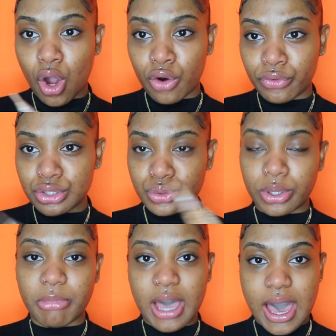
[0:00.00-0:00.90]

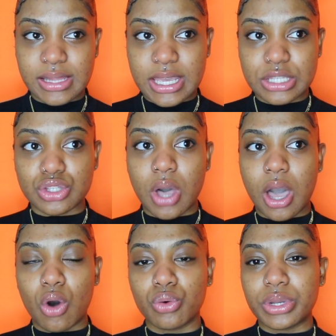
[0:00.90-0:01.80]
overdoing my highlights, so
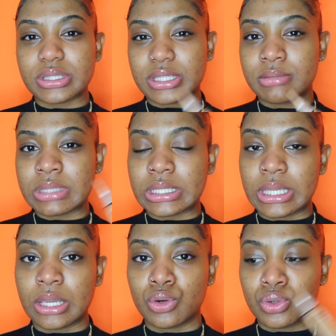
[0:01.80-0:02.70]
I always seem to
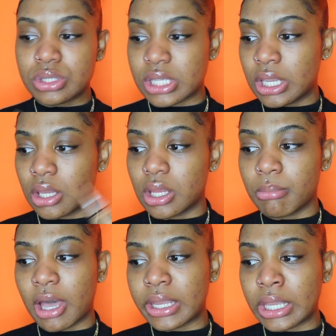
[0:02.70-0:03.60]
get cool tan
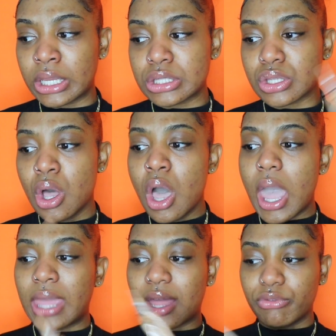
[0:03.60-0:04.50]
in my hands.
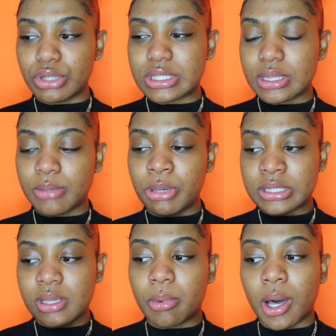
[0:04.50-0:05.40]
And I recently
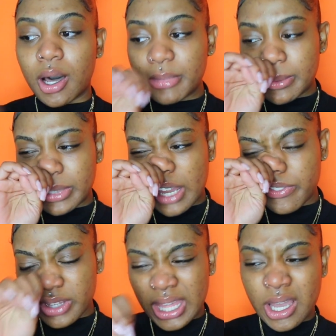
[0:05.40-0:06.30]
picked up Almond, but
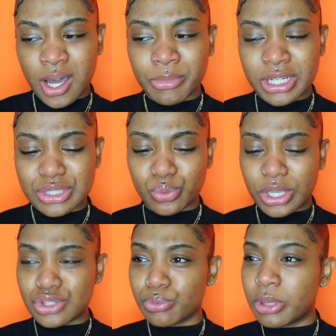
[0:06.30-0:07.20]
I feel like Almond is
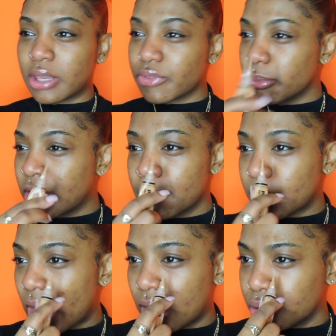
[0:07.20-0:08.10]
way too pink for me.
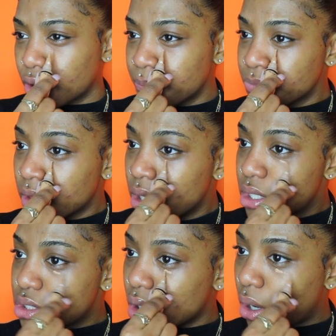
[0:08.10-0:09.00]
I don't know.
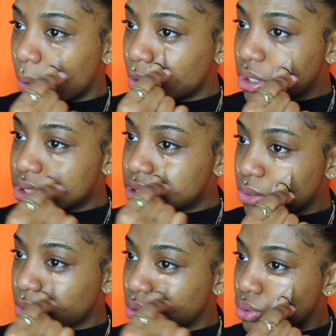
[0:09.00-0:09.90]
So I'm gonna
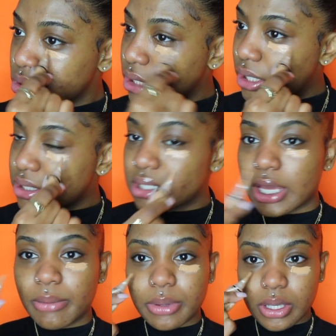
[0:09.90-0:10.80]
stick with cool tan
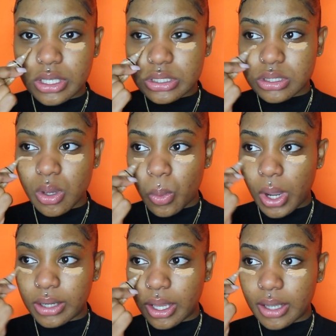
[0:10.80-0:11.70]
today because
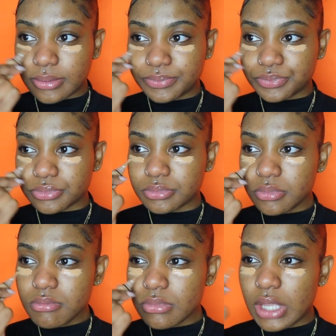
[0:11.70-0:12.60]
why not?
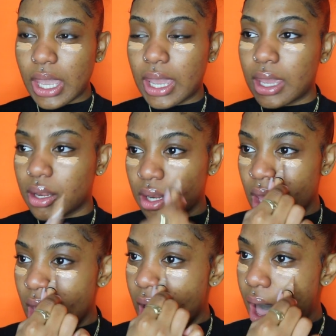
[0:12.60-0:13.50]
And
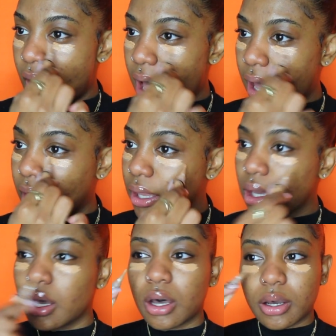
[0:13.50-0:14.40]
I